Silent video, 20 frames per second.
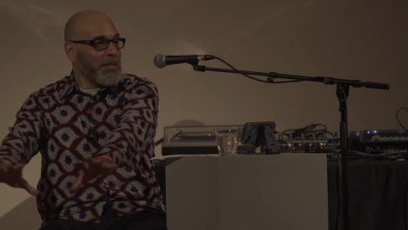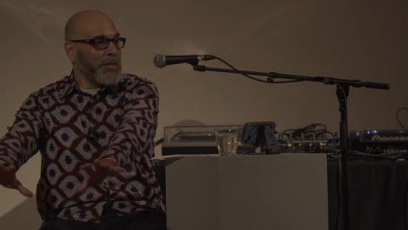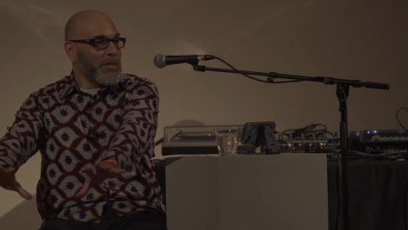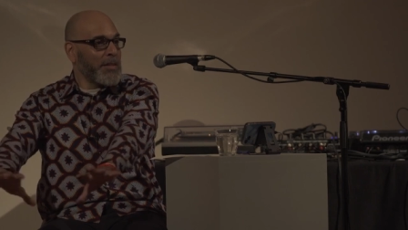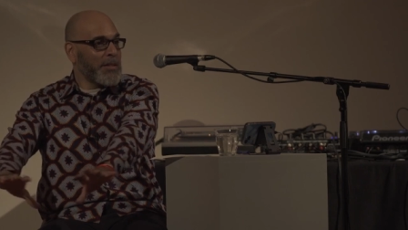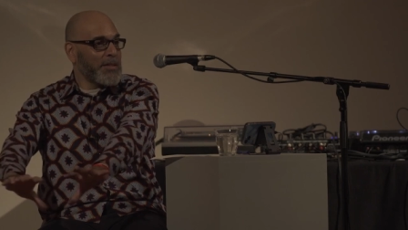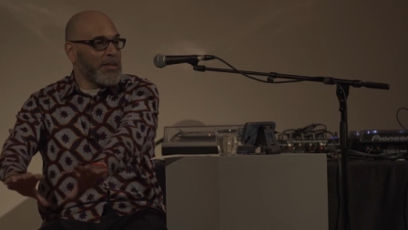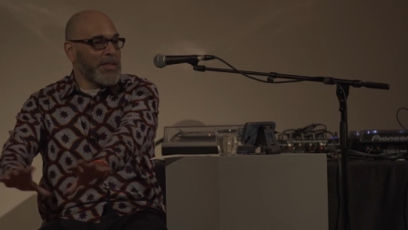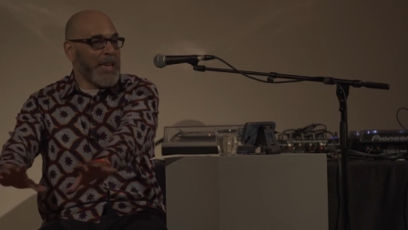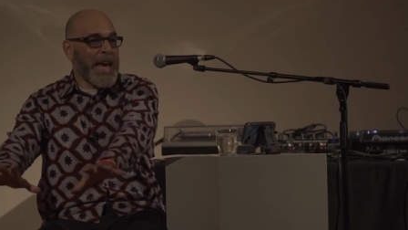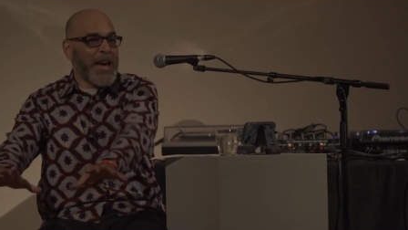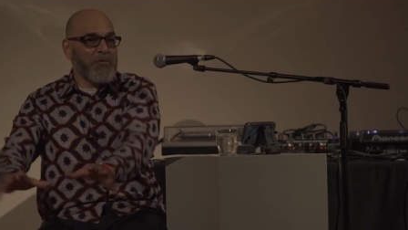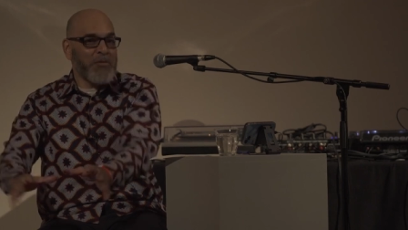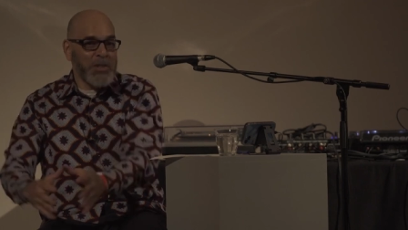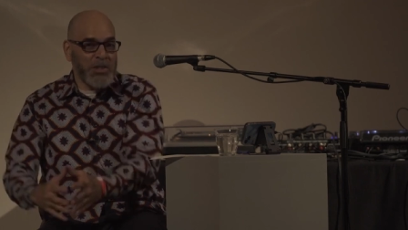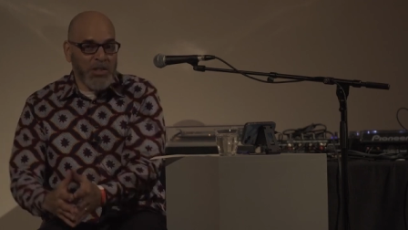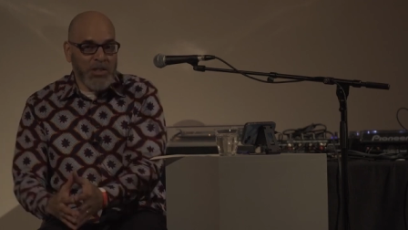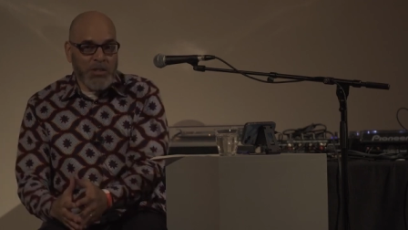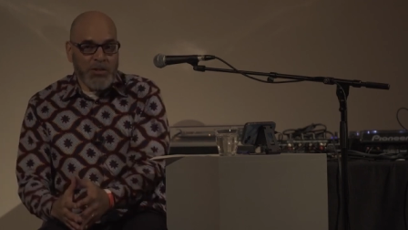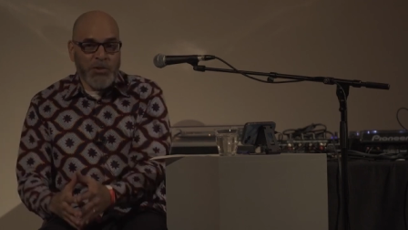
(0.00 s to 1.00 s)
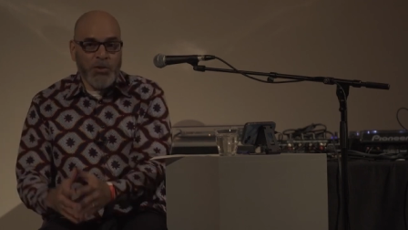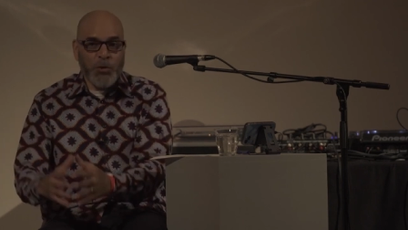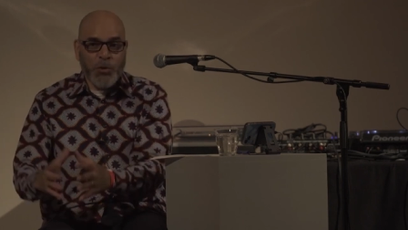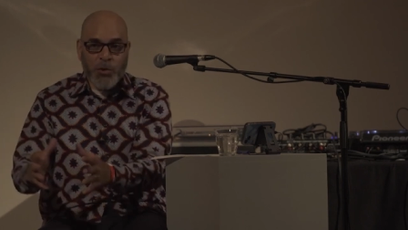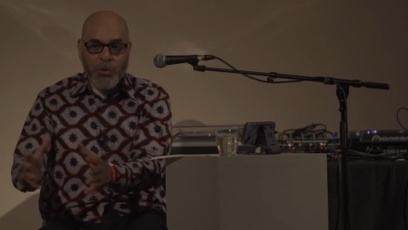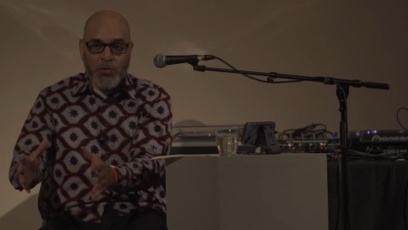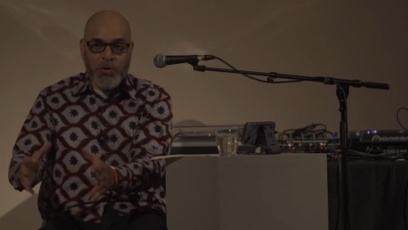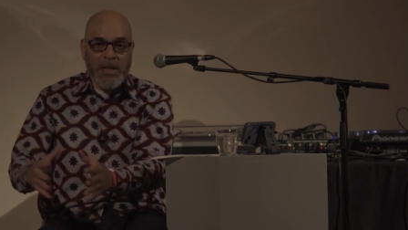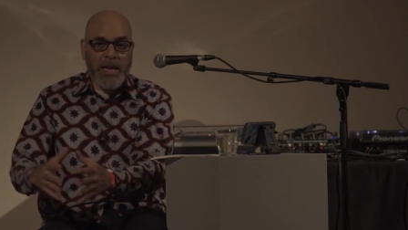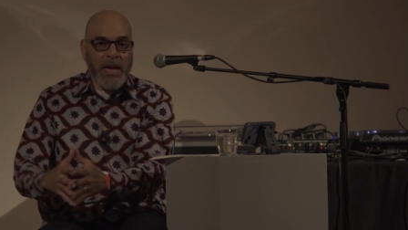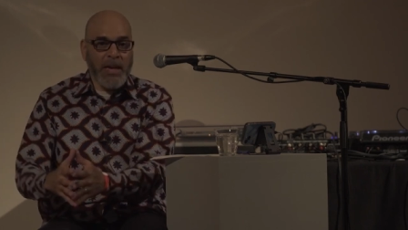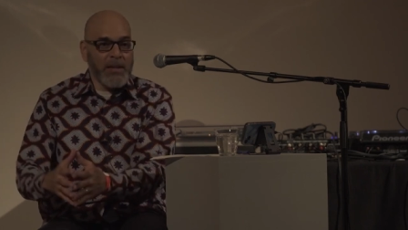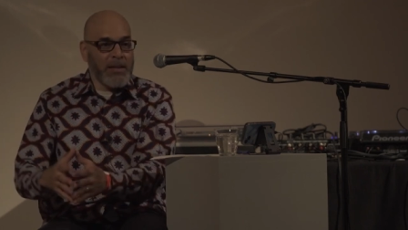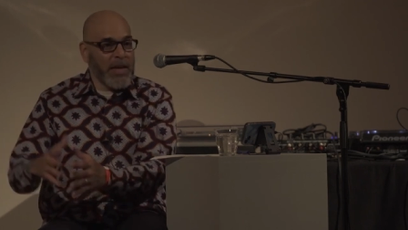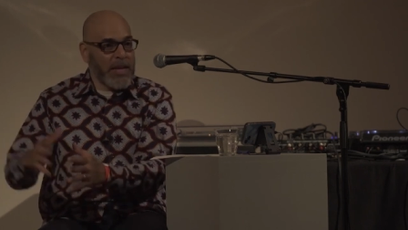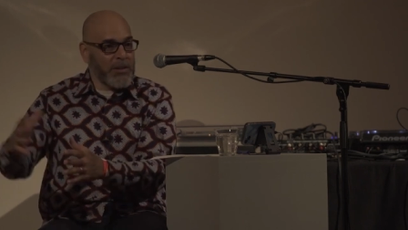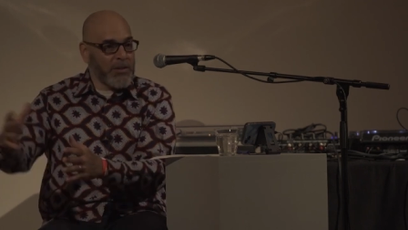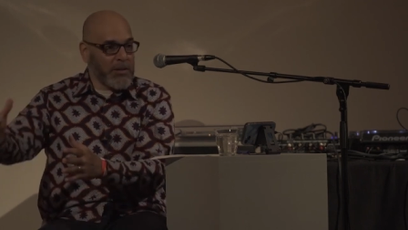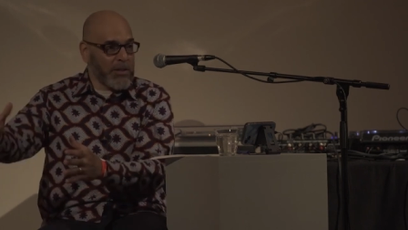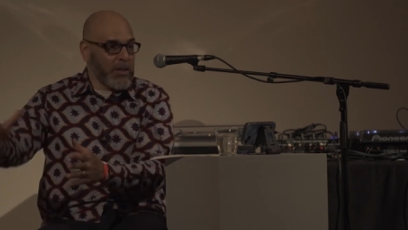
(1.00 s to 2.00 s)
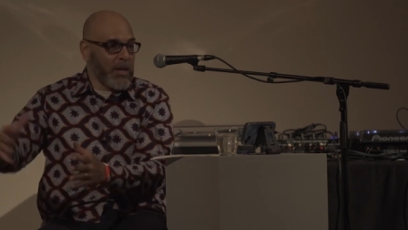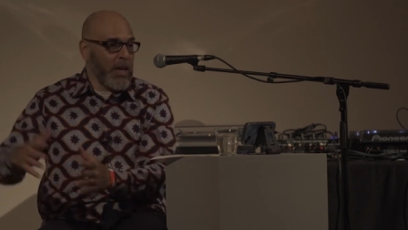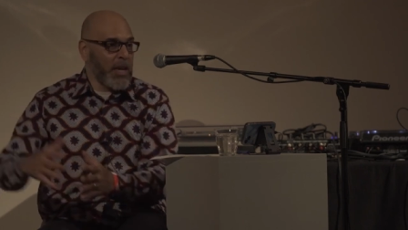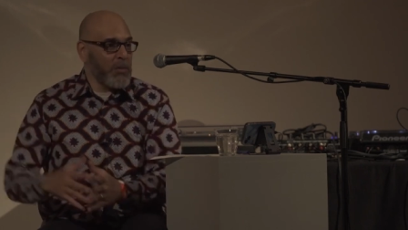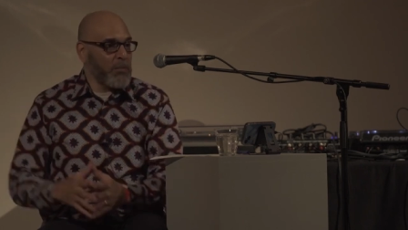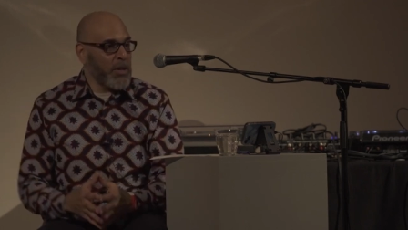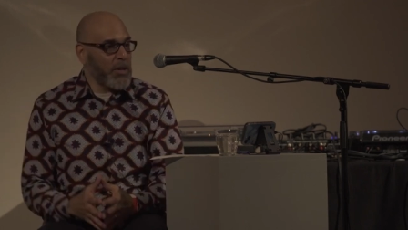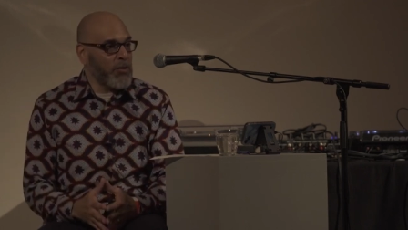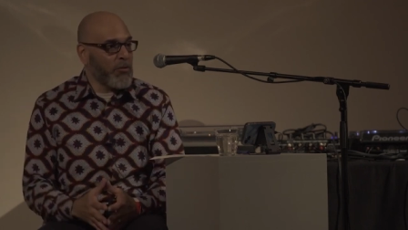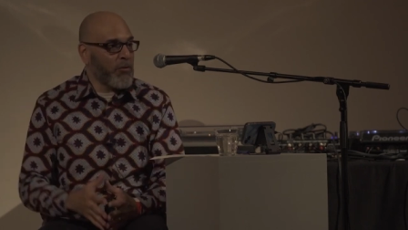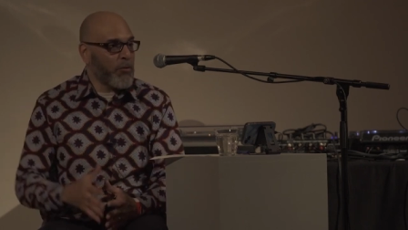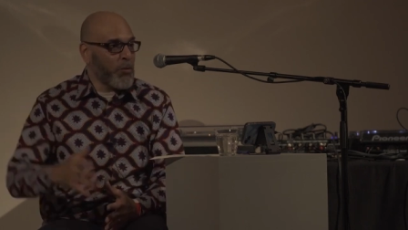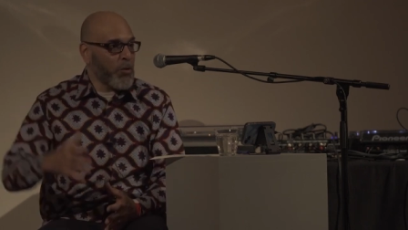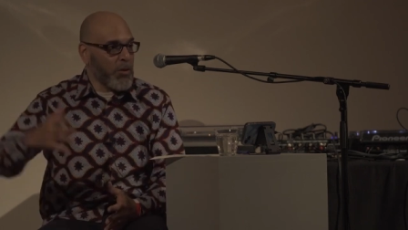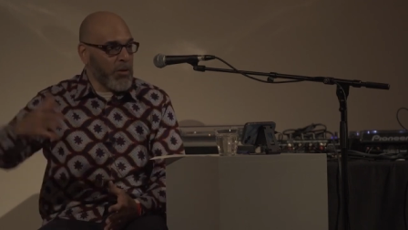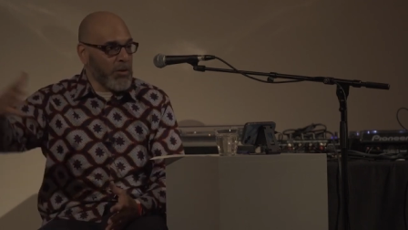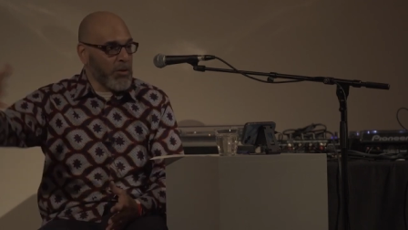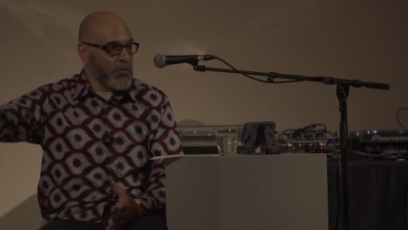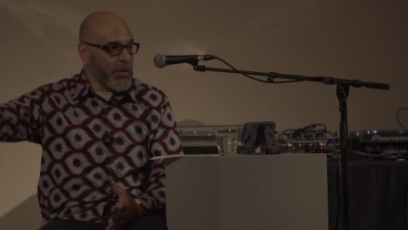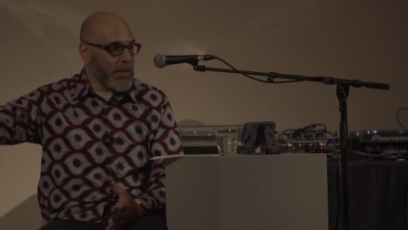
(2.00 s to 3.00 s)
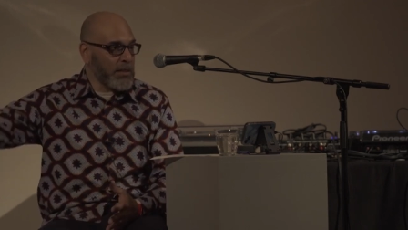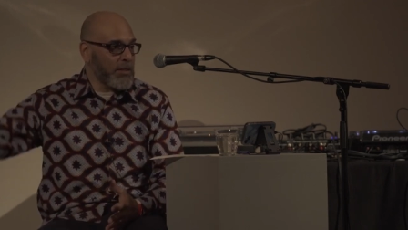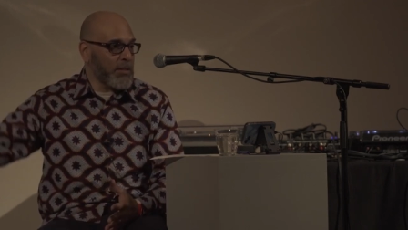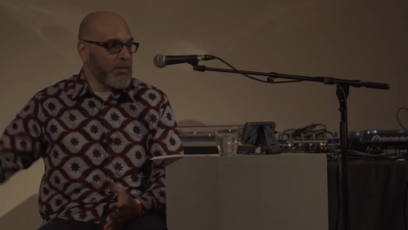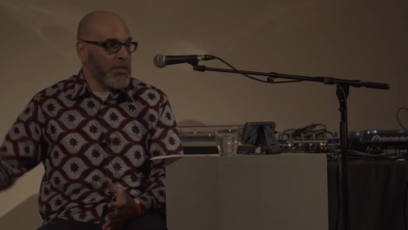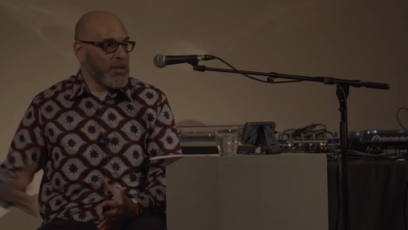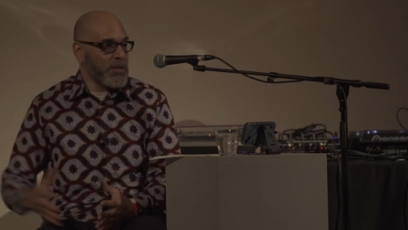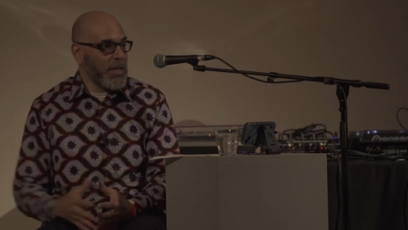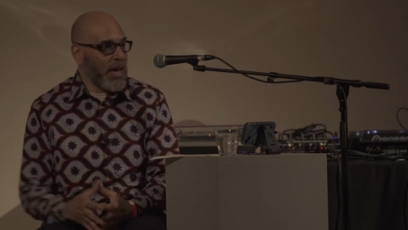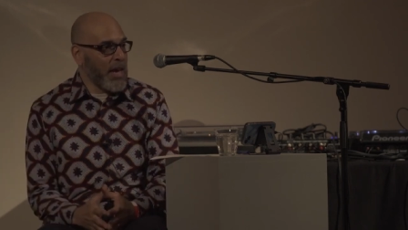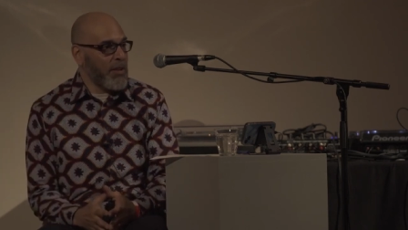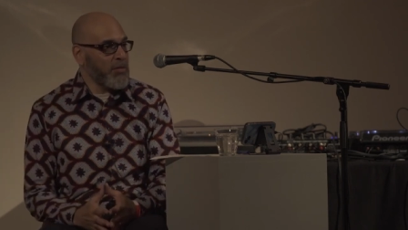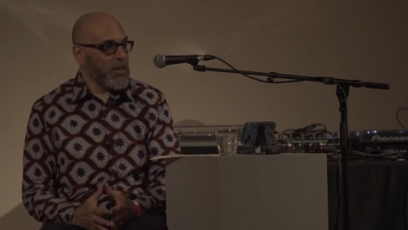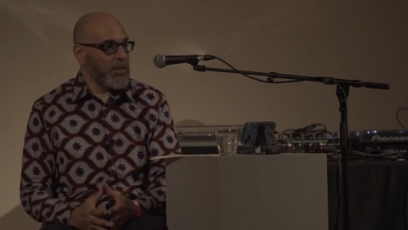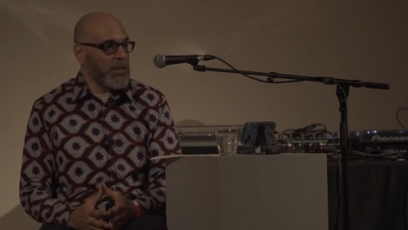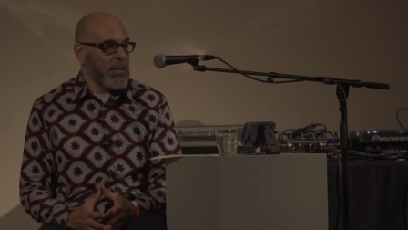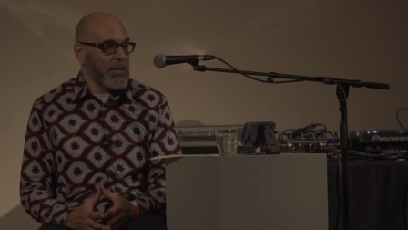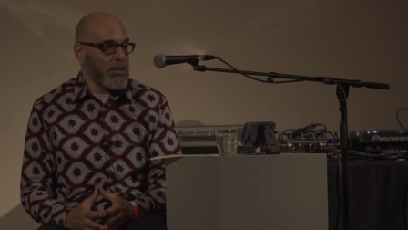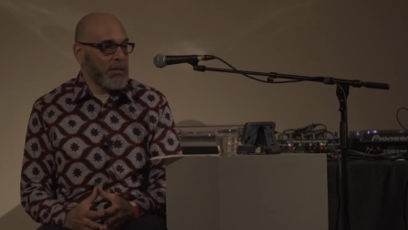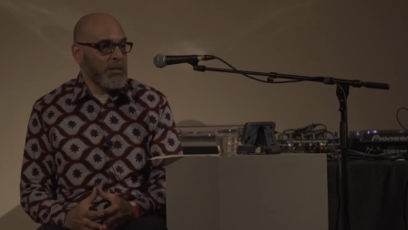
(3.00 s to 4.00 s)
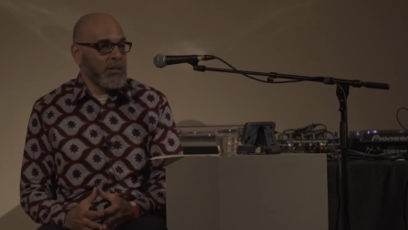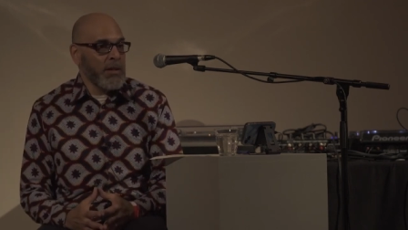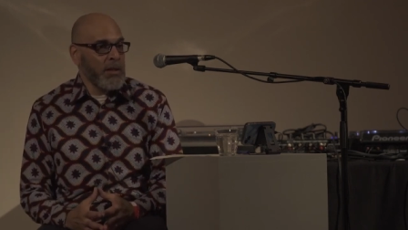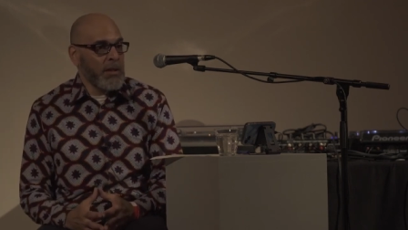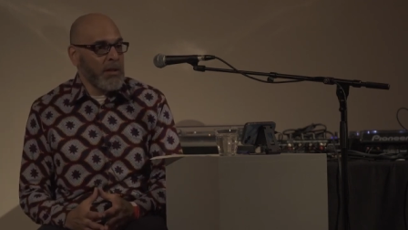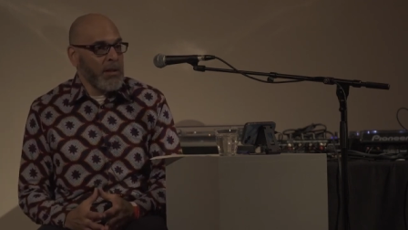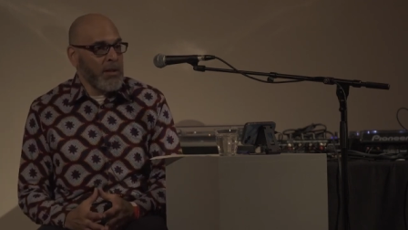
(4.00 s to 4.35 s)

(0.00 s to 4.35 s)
the savages to create entertainment for the rest of the savages.